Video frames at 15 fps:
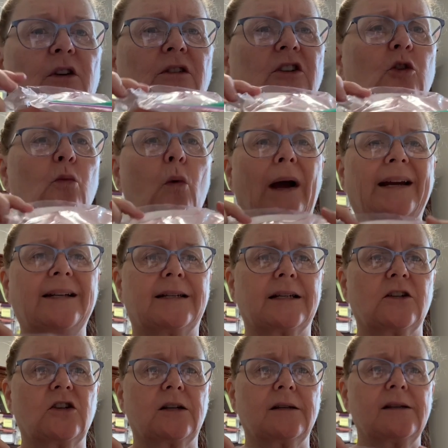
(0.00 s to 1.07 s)
little white
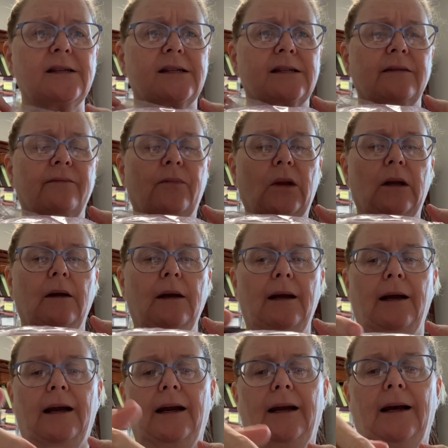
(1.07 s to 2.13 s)
dishes.
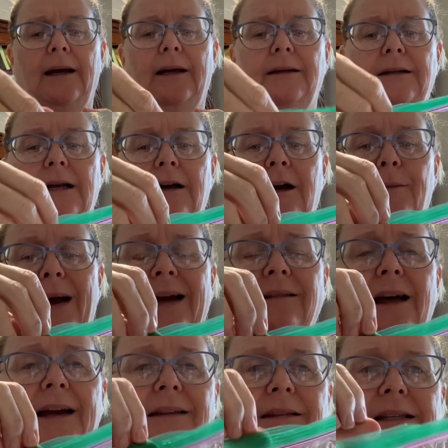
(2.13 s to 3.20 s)
And I
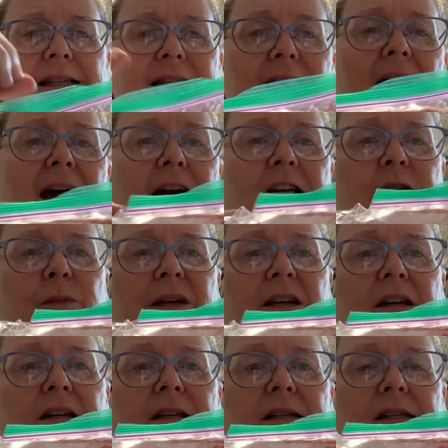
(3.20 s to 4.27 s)
like the size
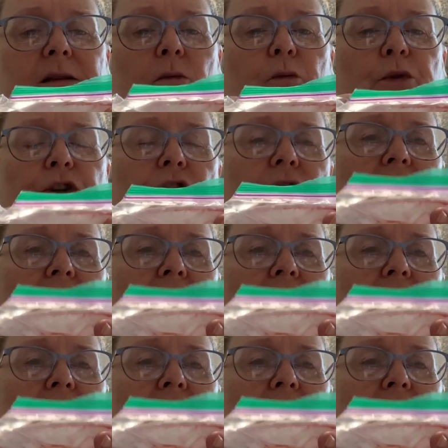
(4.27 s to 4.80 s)
because when you're